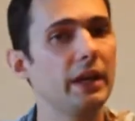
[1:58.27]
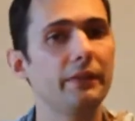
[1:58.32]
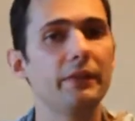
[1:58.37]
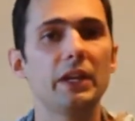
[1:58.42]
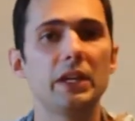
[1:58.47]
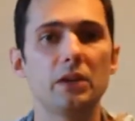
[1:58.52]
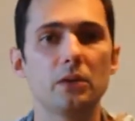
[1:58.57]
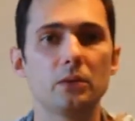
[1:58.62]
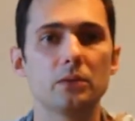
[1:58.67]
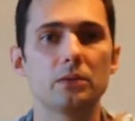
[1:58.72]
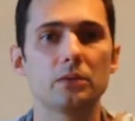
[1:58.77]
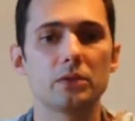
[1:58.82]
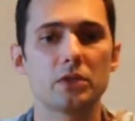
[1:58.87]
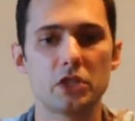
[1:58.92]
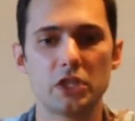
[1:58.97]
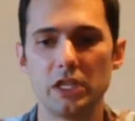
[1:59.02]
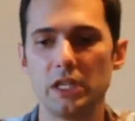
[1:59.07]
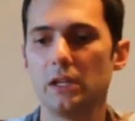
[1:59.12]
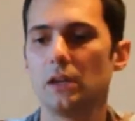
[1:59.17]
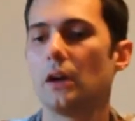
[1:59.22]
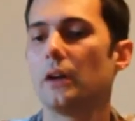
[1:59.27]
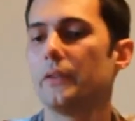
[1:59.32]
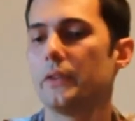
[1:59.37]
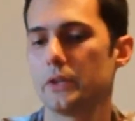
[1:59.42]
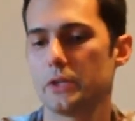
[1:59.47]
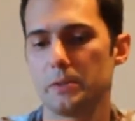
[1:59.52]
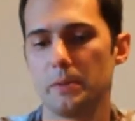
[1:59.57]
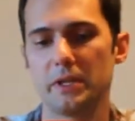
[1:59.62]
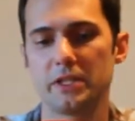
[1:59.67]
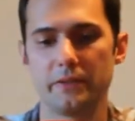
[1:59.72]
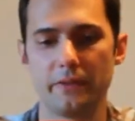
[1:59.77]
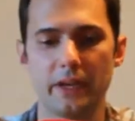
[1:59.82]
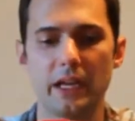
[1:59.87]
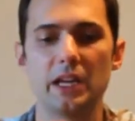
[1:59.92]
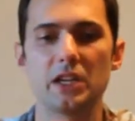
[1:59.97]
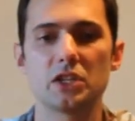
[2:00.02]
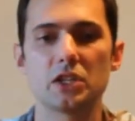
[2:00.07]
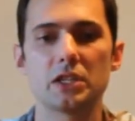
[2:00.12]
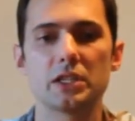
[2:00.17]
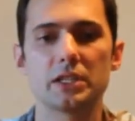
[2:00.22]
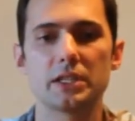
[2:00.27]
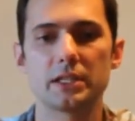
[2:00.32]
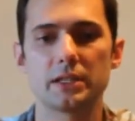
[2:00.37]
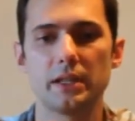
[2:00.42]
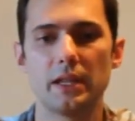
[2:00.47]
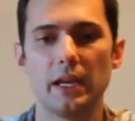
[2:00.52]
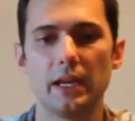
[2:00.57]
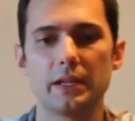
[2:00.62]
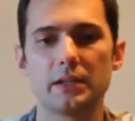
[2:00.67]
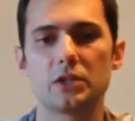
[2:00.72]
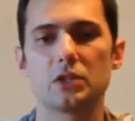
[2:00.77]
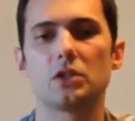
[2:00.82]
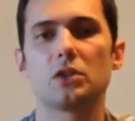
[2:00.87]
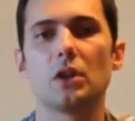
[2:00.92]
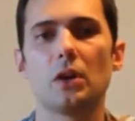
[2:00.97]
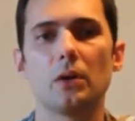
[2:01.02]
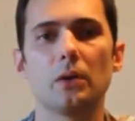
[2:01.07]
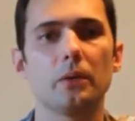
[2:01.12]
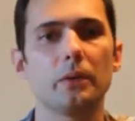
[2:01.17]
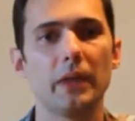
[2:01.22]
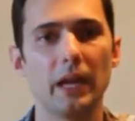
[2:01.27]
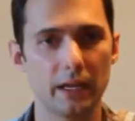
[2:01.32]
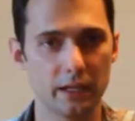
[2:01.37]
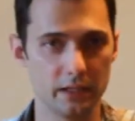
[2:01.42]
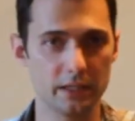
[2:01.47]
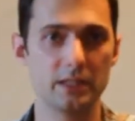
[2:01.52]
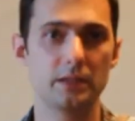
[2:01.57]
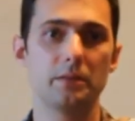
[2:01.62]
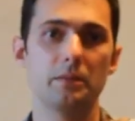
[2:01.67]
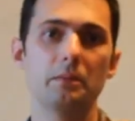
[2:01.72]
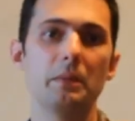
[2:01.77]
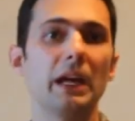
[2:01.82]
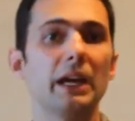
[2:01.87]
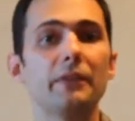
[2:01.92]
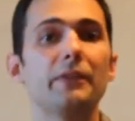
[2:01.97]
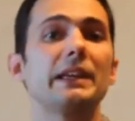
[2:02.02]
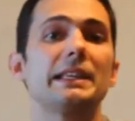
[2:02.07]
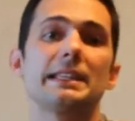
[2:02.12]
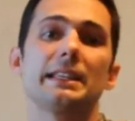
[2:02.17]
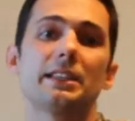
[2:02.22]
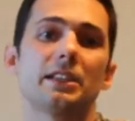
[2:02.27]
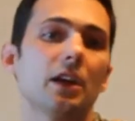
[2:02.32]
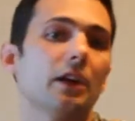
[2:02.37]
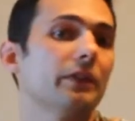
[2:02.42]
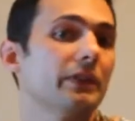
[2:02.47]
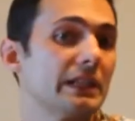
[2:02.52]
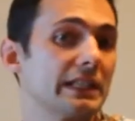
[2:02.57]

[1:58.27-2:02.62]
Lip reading: they don't cheat on their specifications. So that can manifest itself